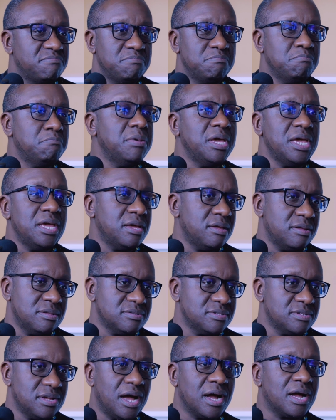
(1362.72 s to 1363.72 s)
me,
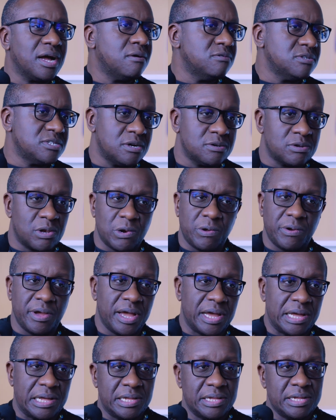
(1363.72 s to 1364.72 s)
accountant,
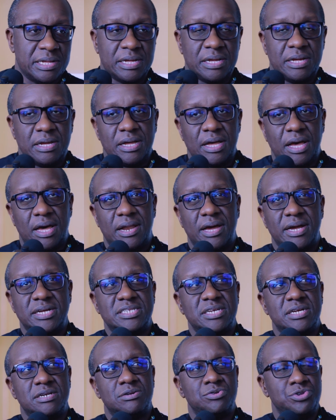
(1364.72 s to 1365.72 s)
lawyer? And I
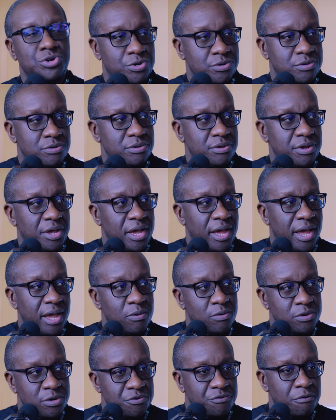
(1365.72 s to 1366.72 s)
said, no, AI
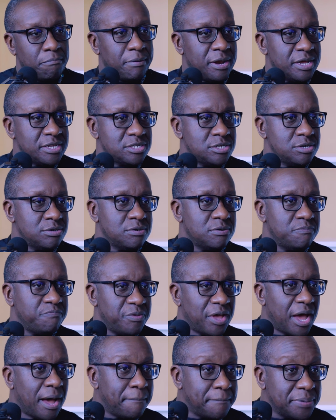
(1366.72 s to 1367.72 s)
will not replace you.
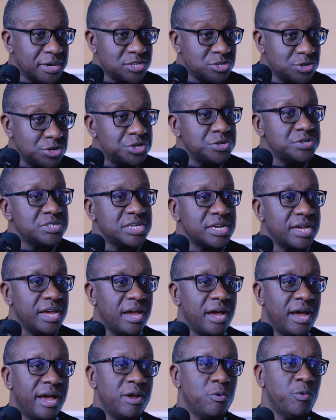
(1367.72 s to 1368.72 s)
A person using
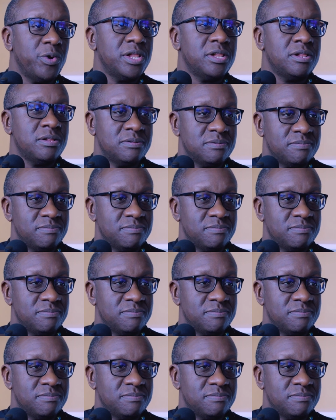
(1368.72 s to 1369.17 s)
AI will.